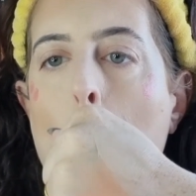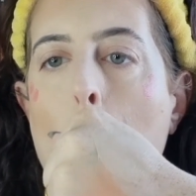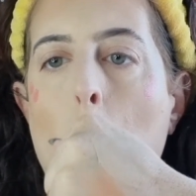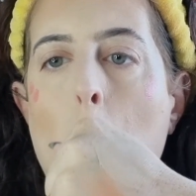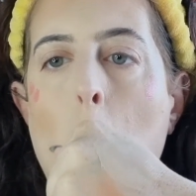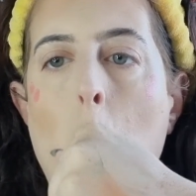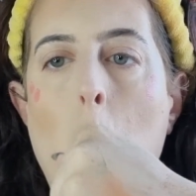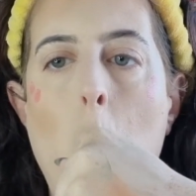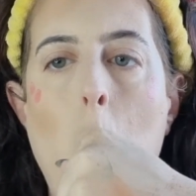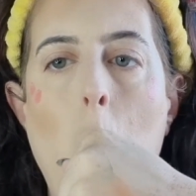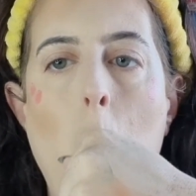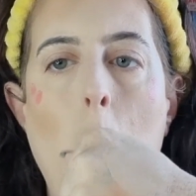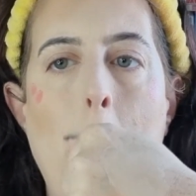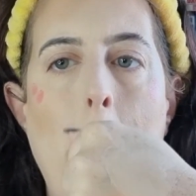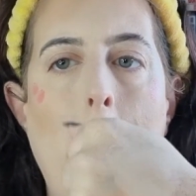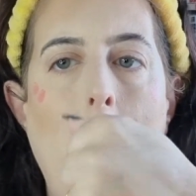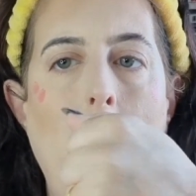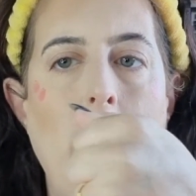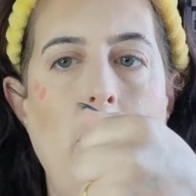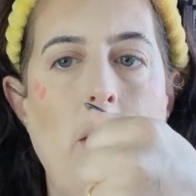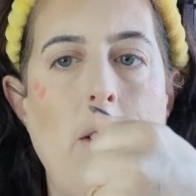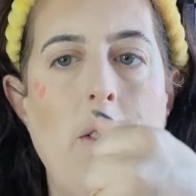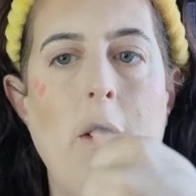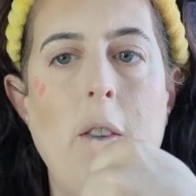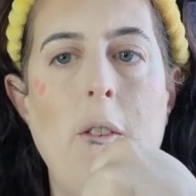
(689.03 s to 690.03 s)
Ooh,
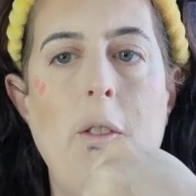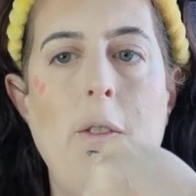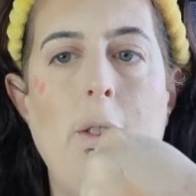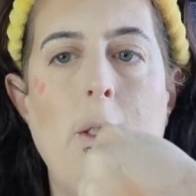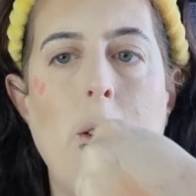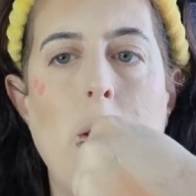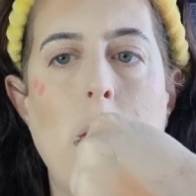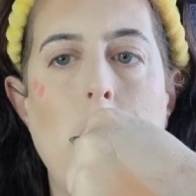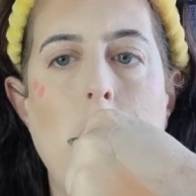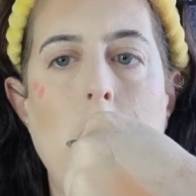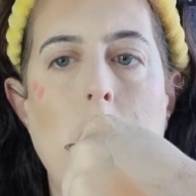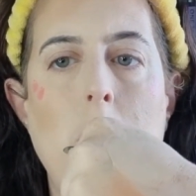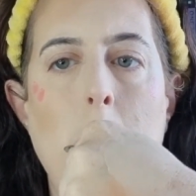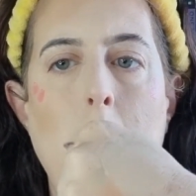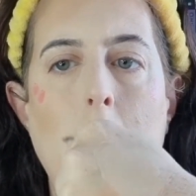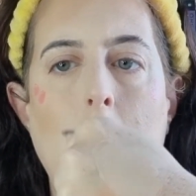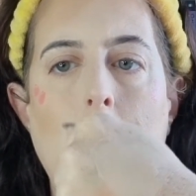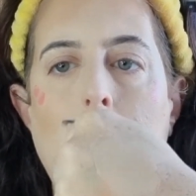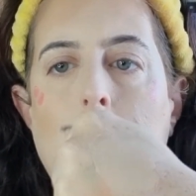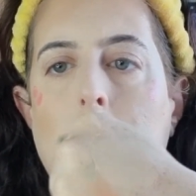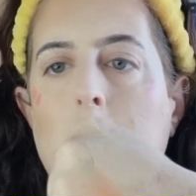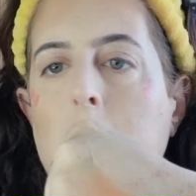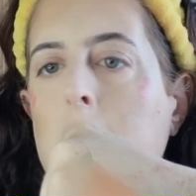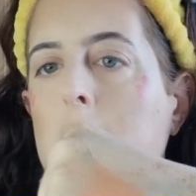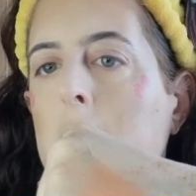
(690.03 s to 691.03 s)
perfect for fall,
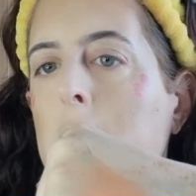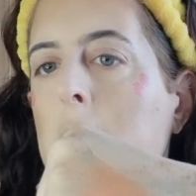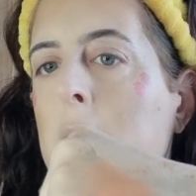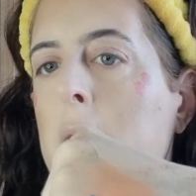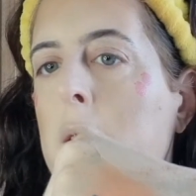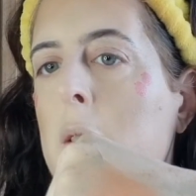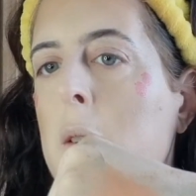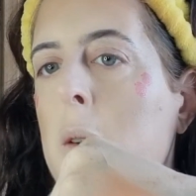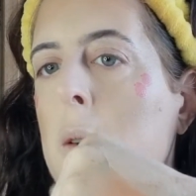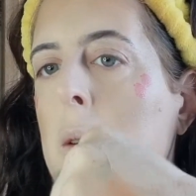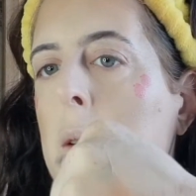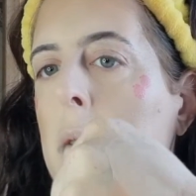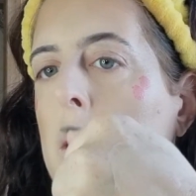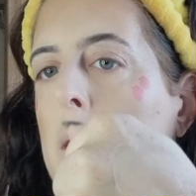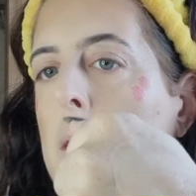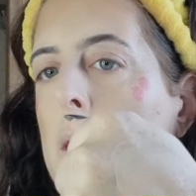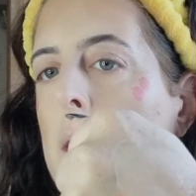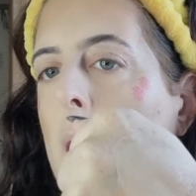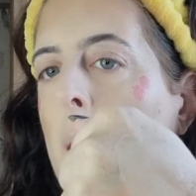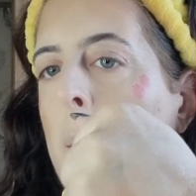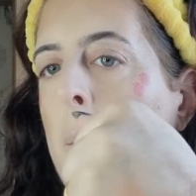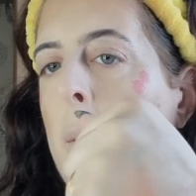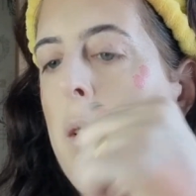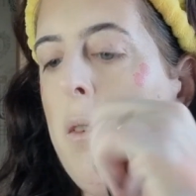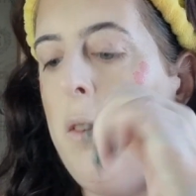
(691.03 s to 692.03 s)
perfect for
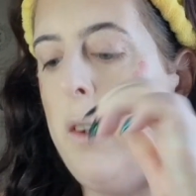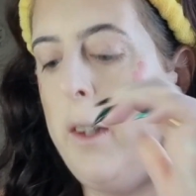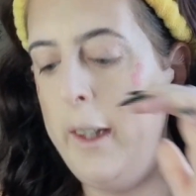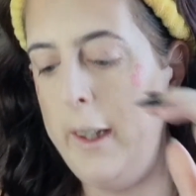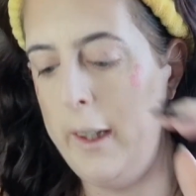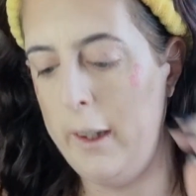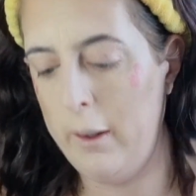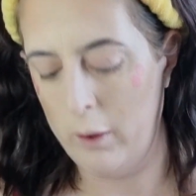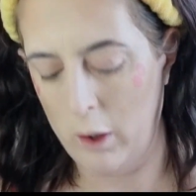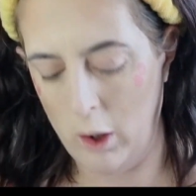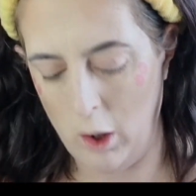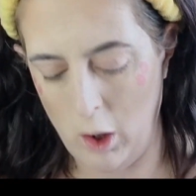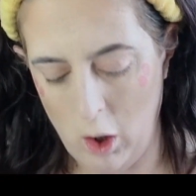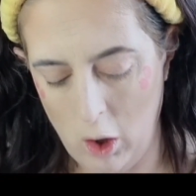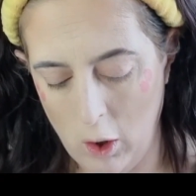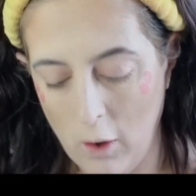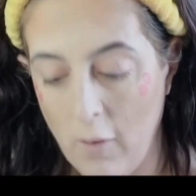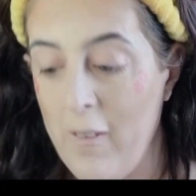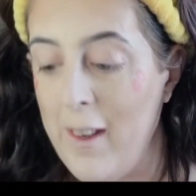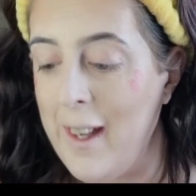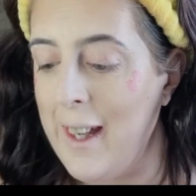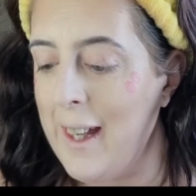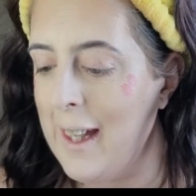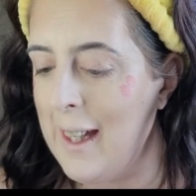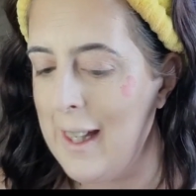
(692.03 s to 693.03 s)
fall. I'm loving it,
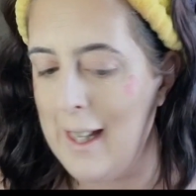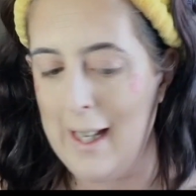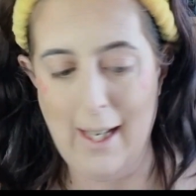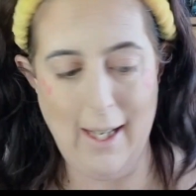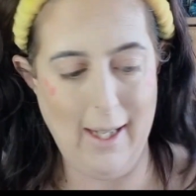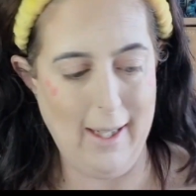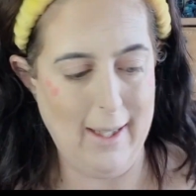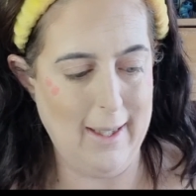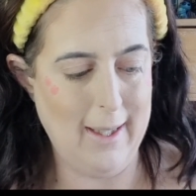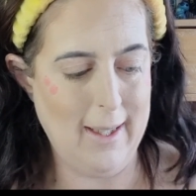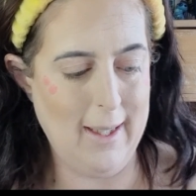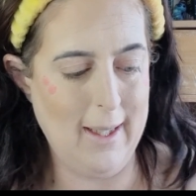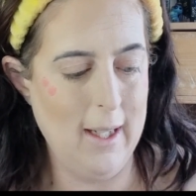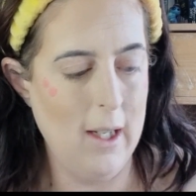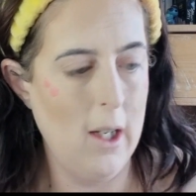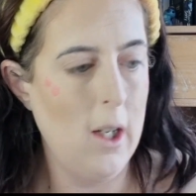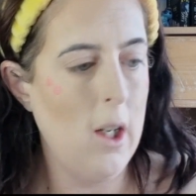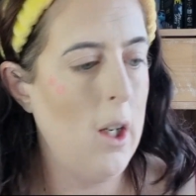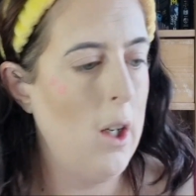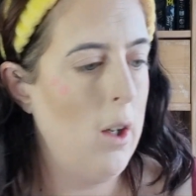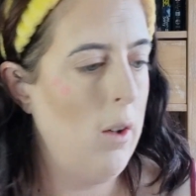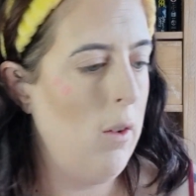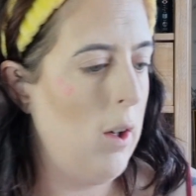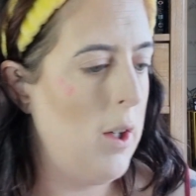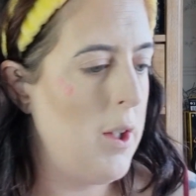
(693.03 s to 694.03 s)
loving it.
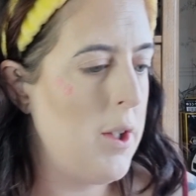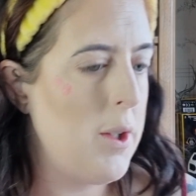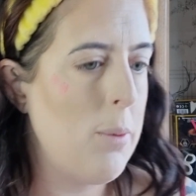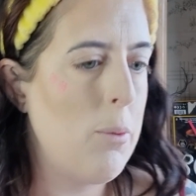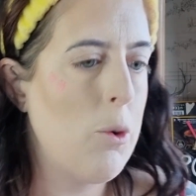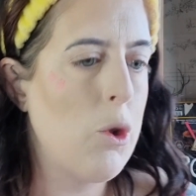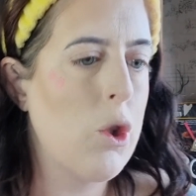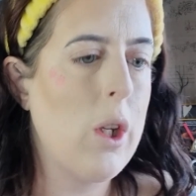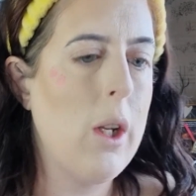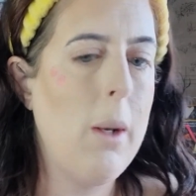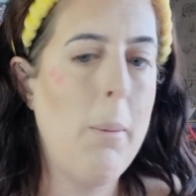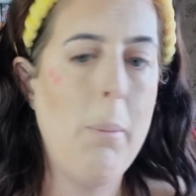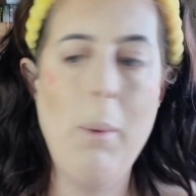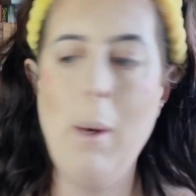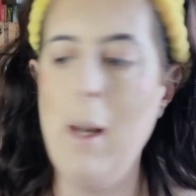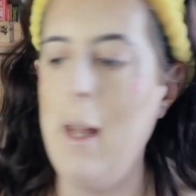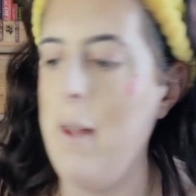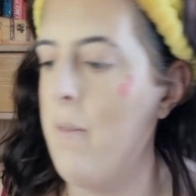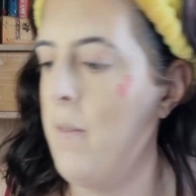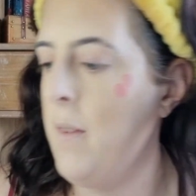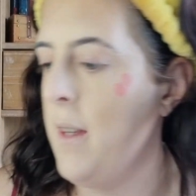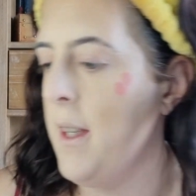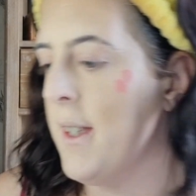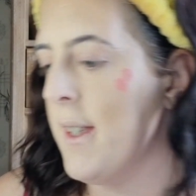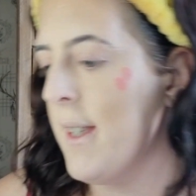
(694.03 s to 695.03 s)
Right, so I'm just gonna
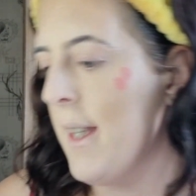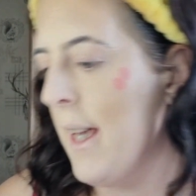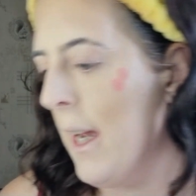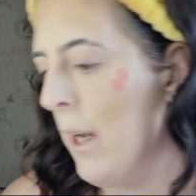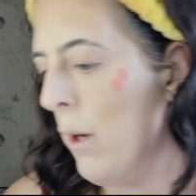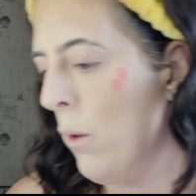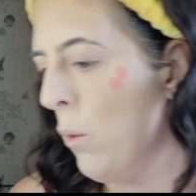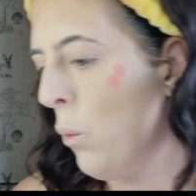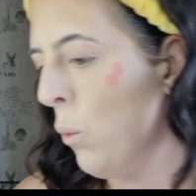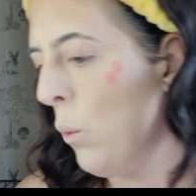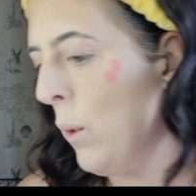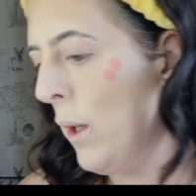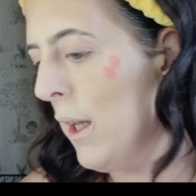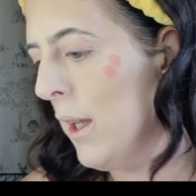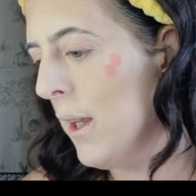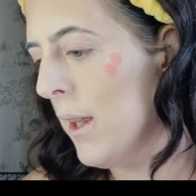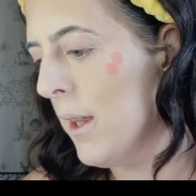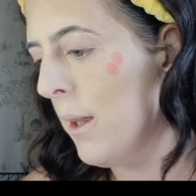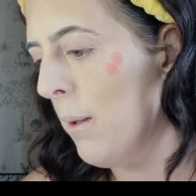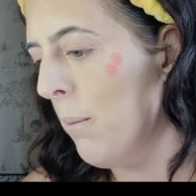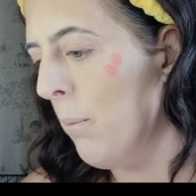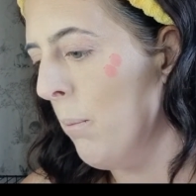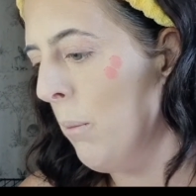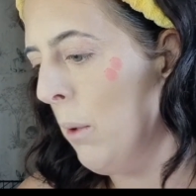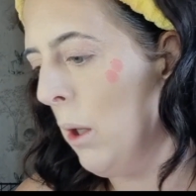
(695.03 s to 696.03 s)
blend this out
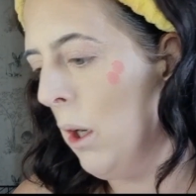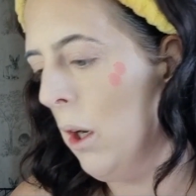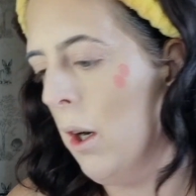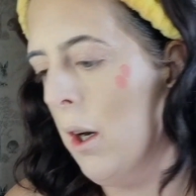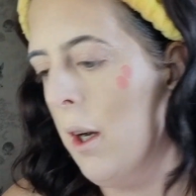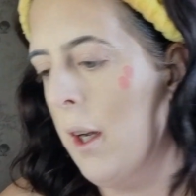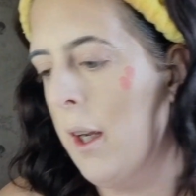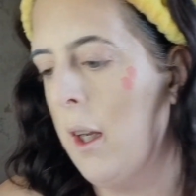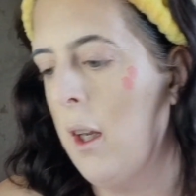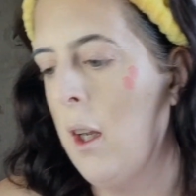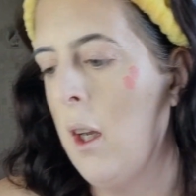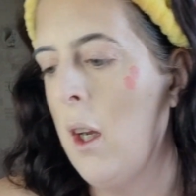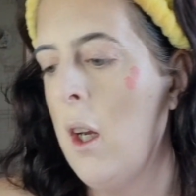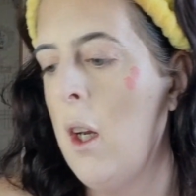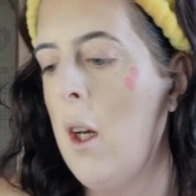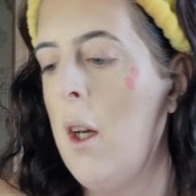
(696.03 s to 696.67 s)
with my.